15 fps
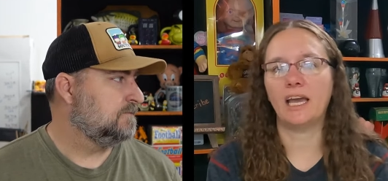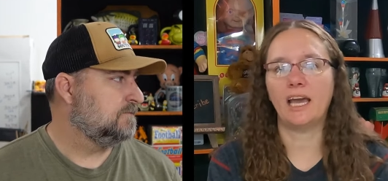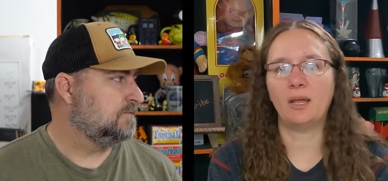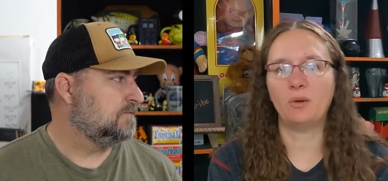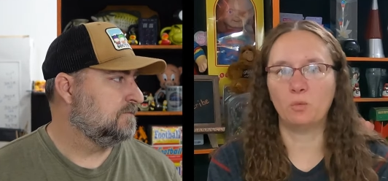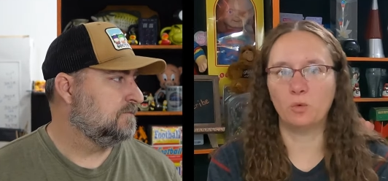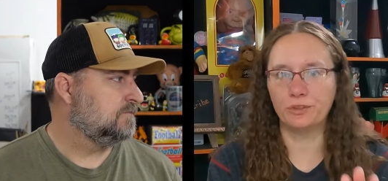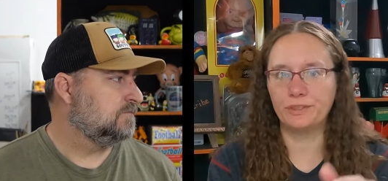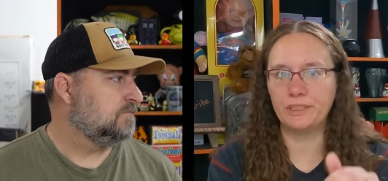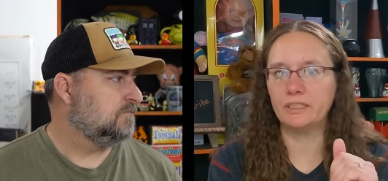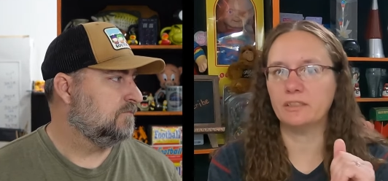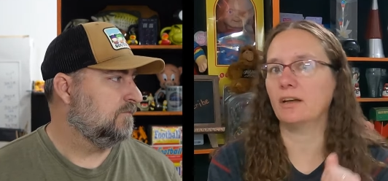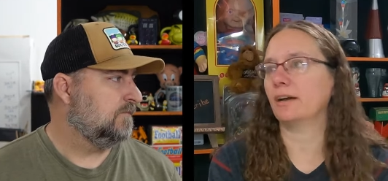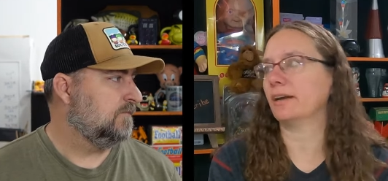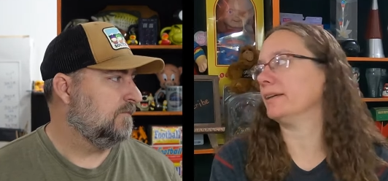Speaker 1: and we'll
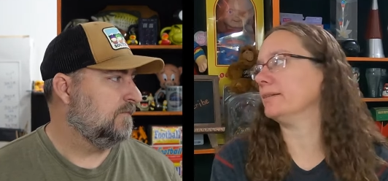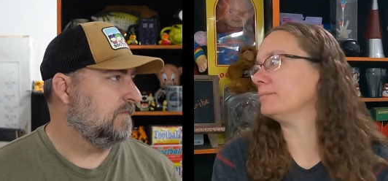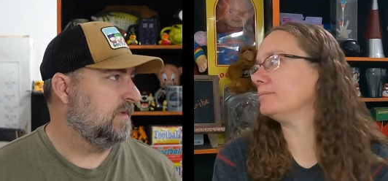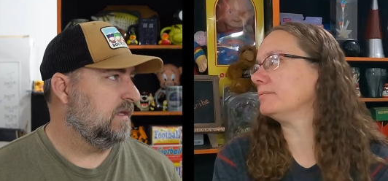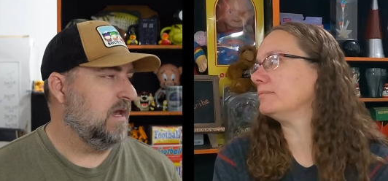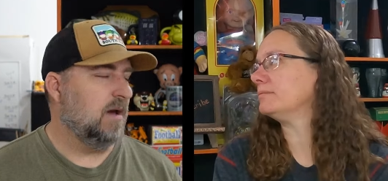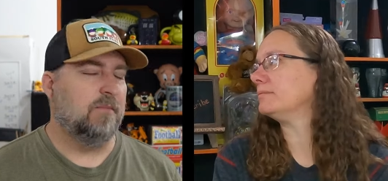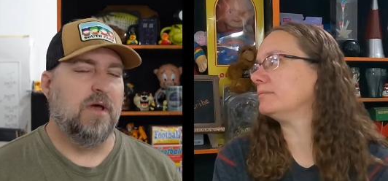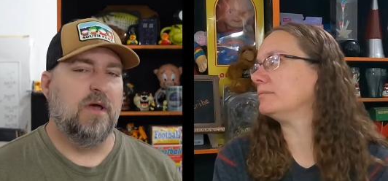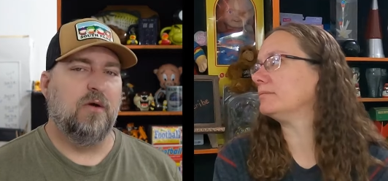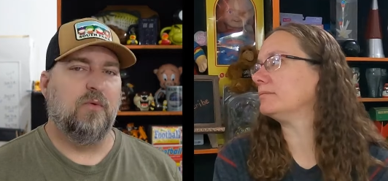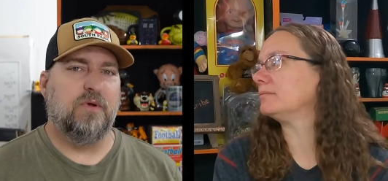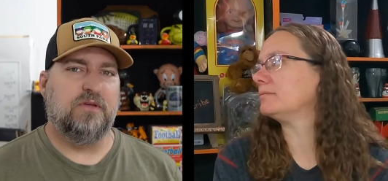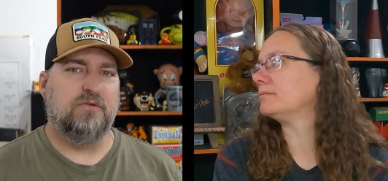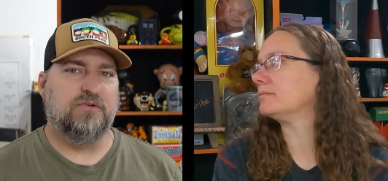deal on it.
Speaker 2: Yep.
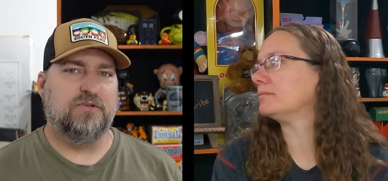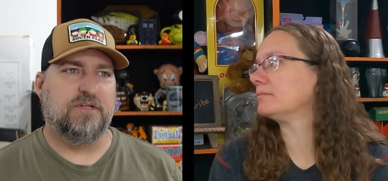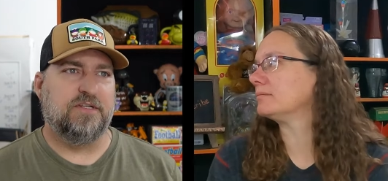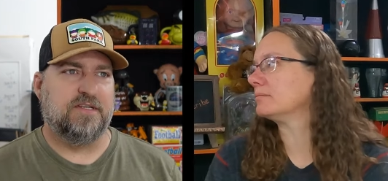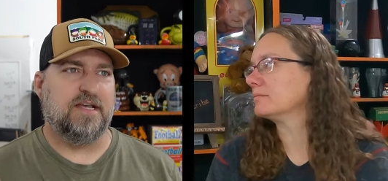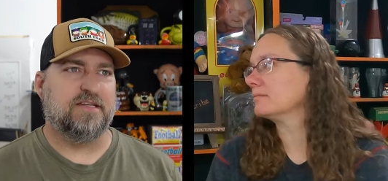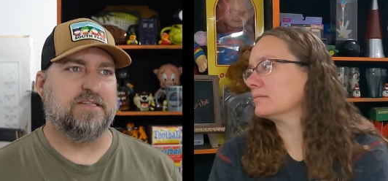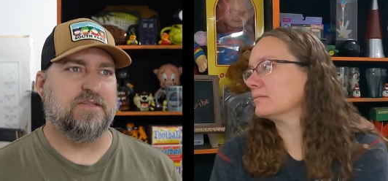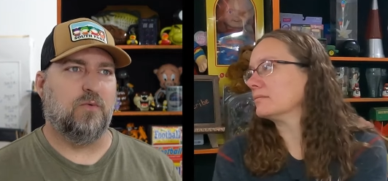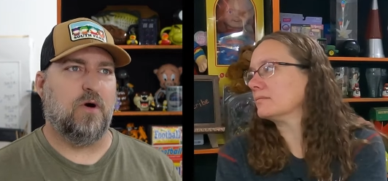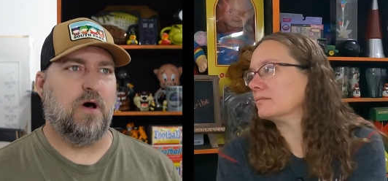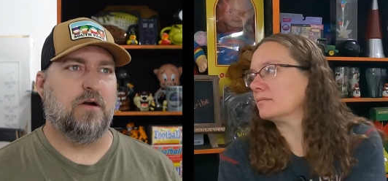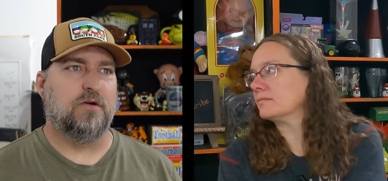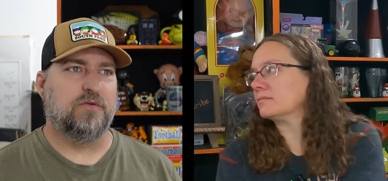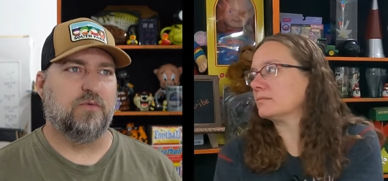We usually test the
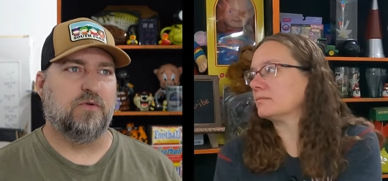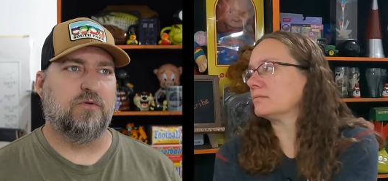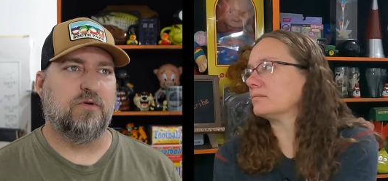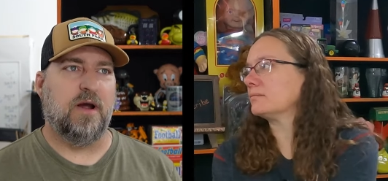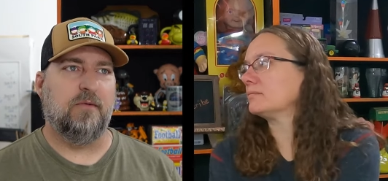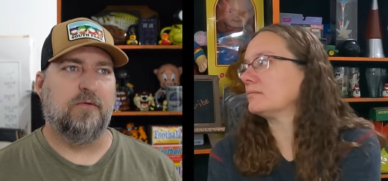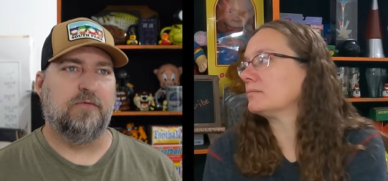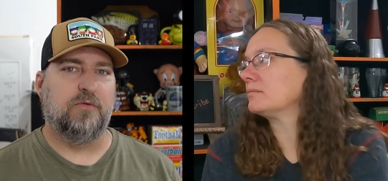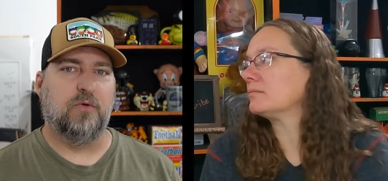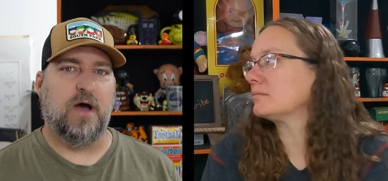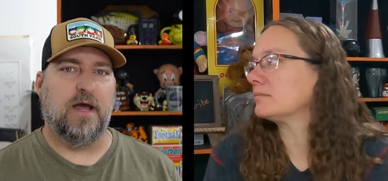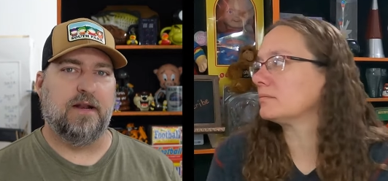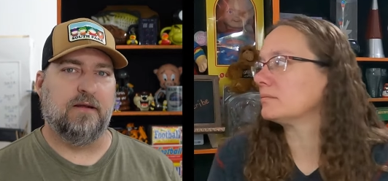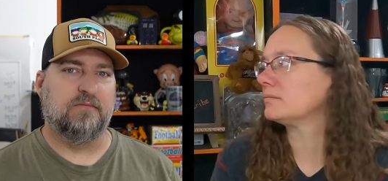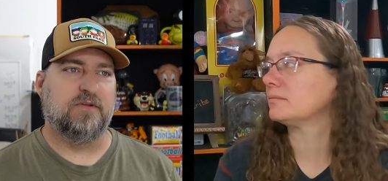waters. We'll grab a few
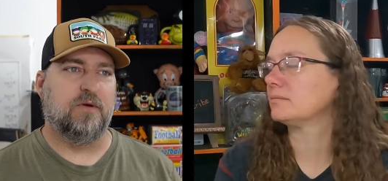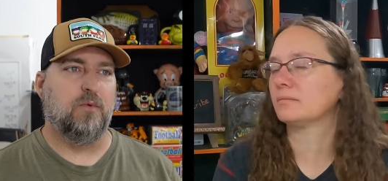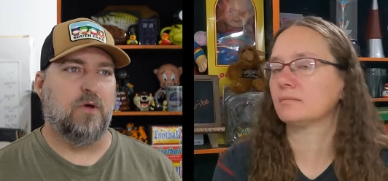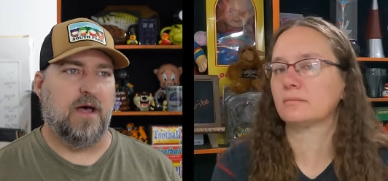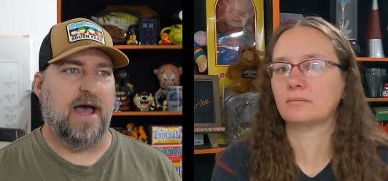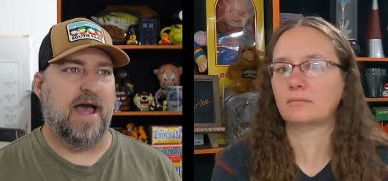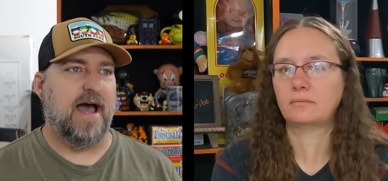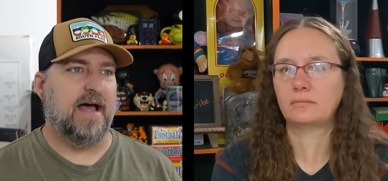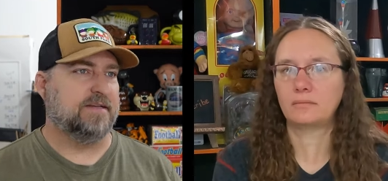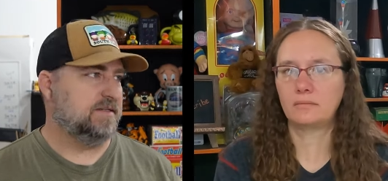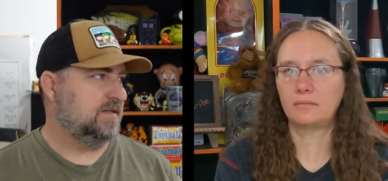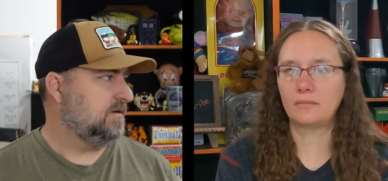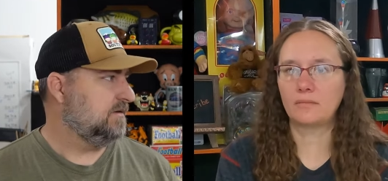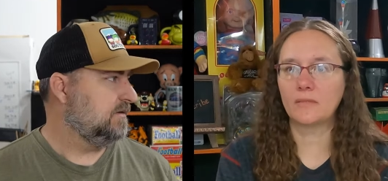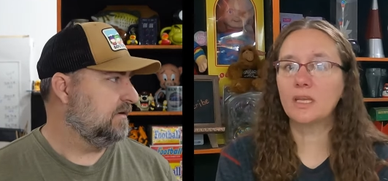items and we'll
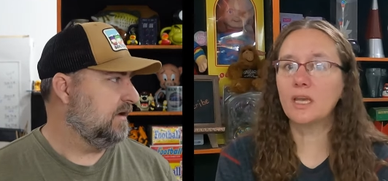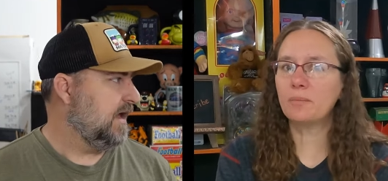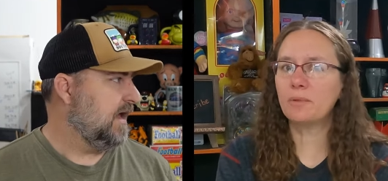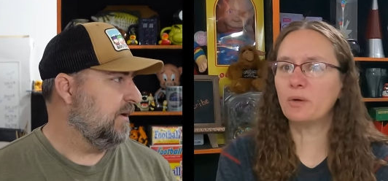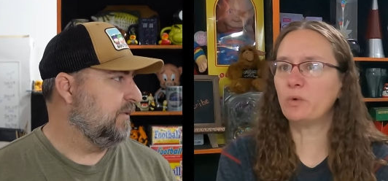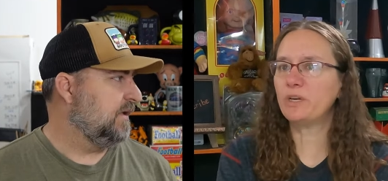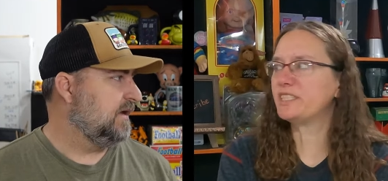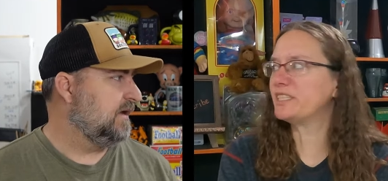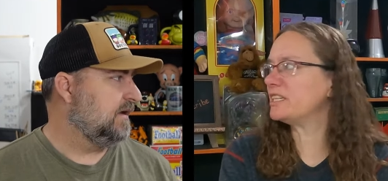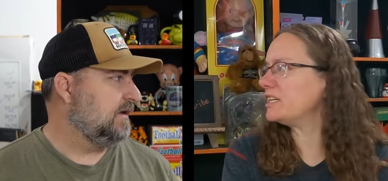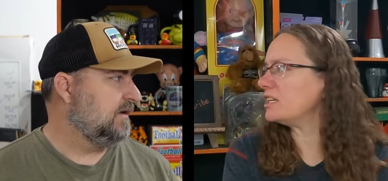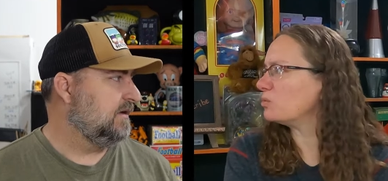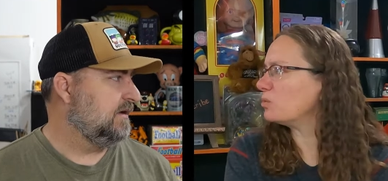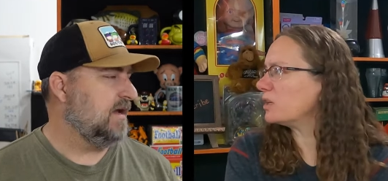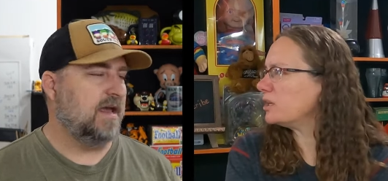ask. Yep. And we
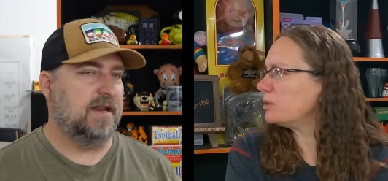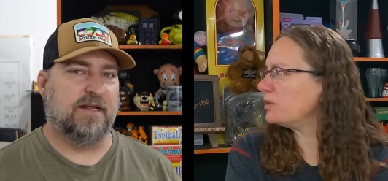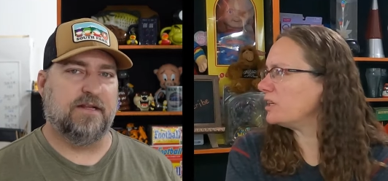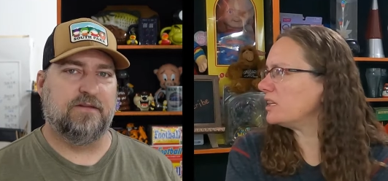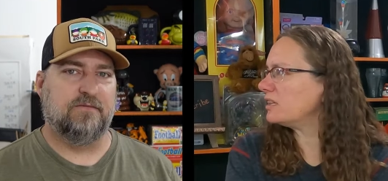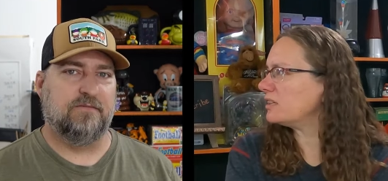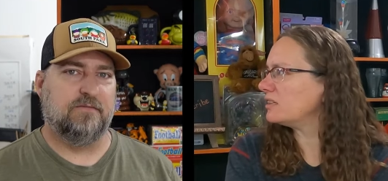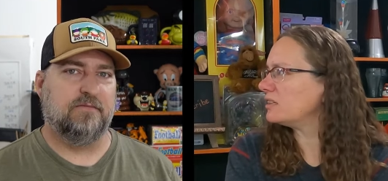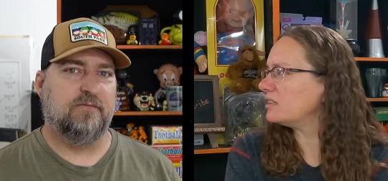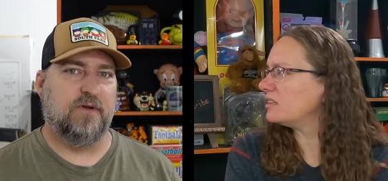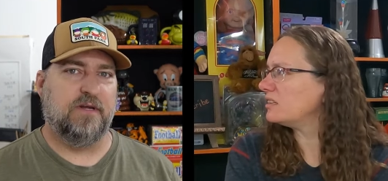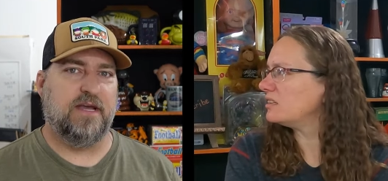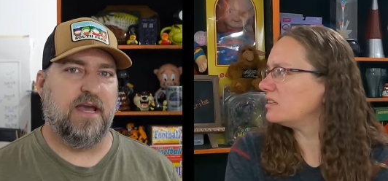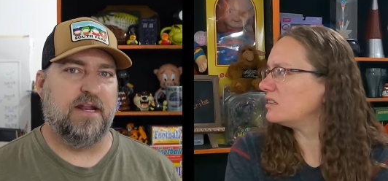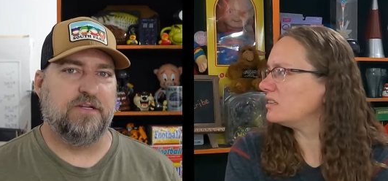did. What did we get? We
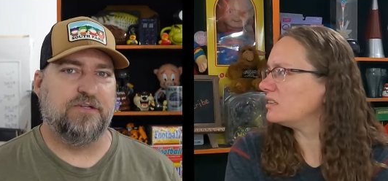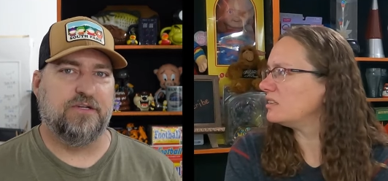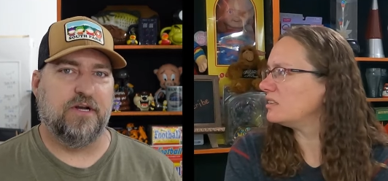can kind of